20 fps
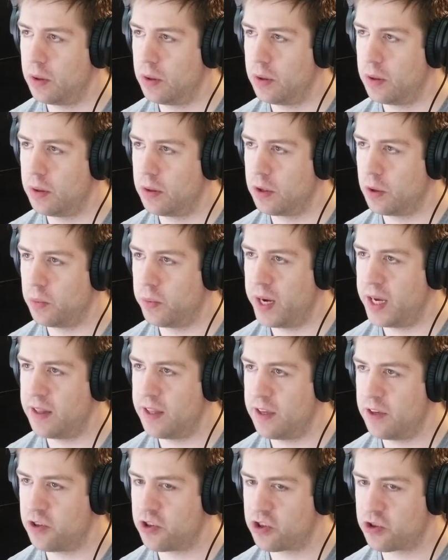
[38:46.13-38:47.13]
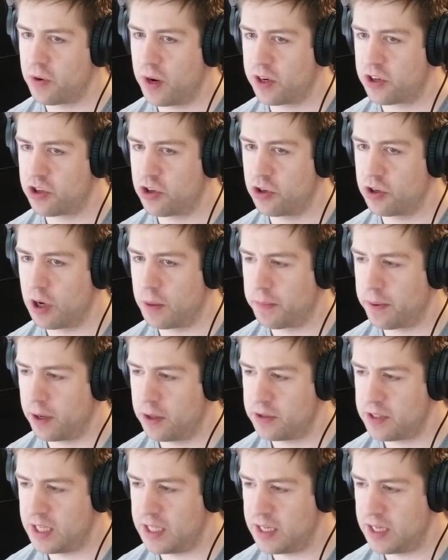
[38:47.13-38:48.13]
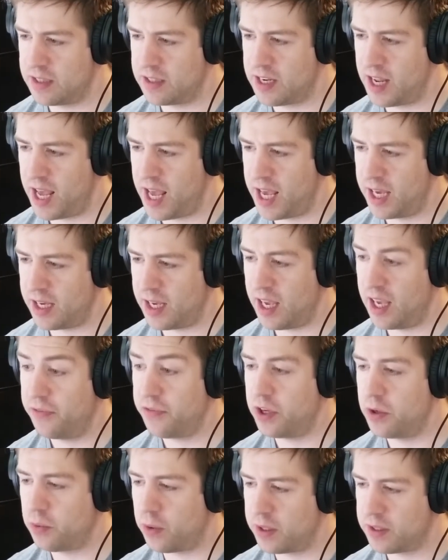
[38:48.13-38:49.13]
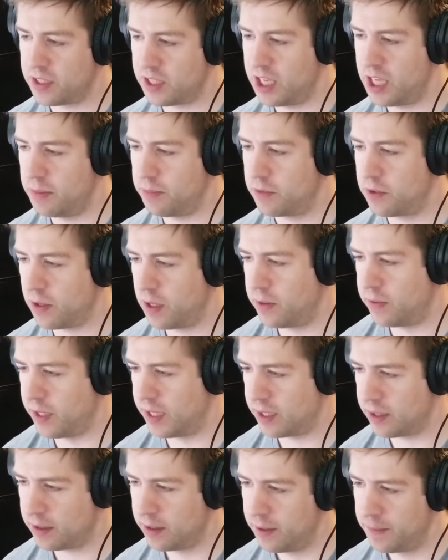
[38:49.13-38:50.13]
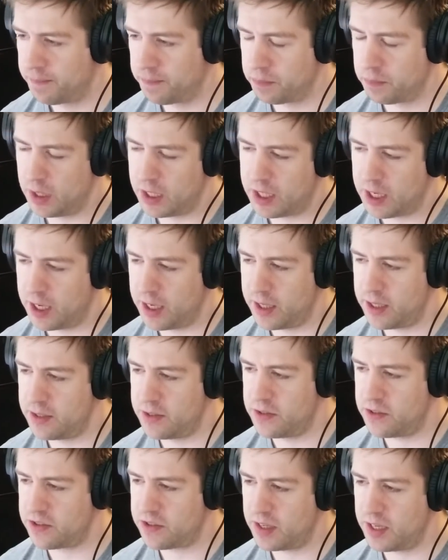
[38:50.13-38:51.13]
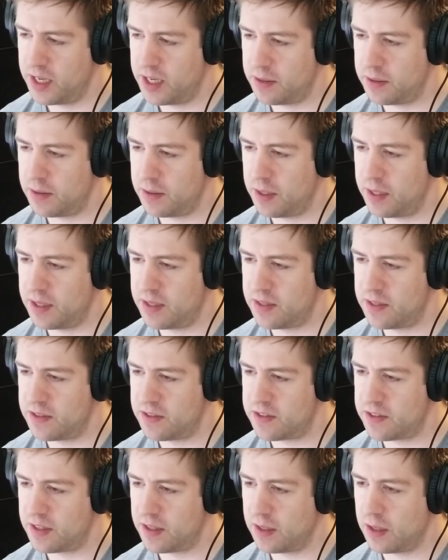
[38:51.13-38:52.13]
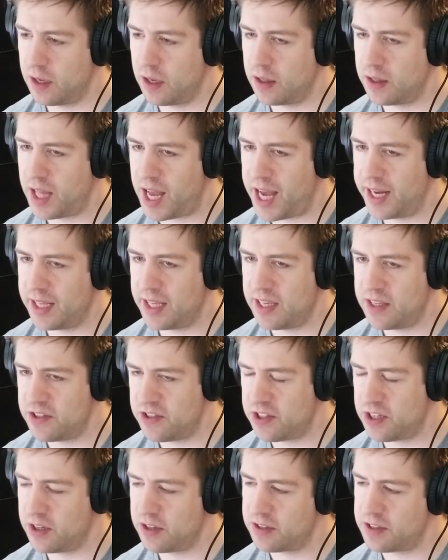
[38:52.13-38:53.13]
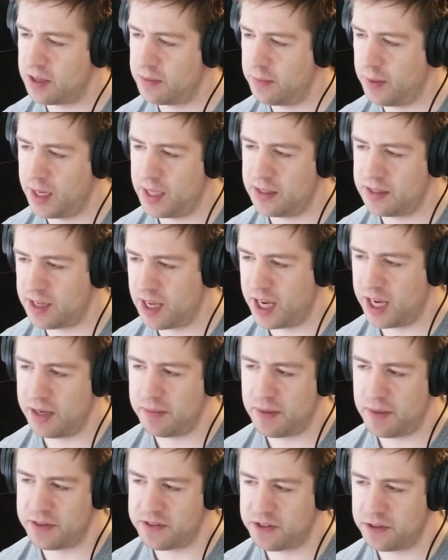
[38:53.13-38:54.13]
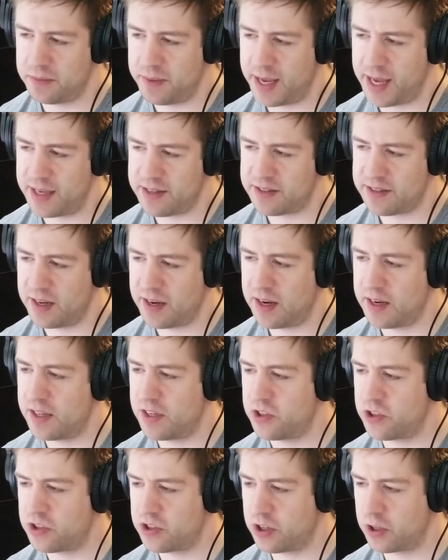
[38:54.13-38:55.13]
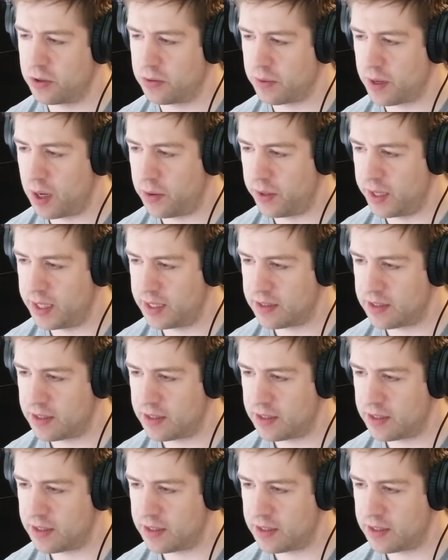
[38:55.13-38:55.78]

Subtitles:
the way that you structure your protein intake if you want to keep growing, because it is a lot easier to maintain muscle mass than it is to grow it.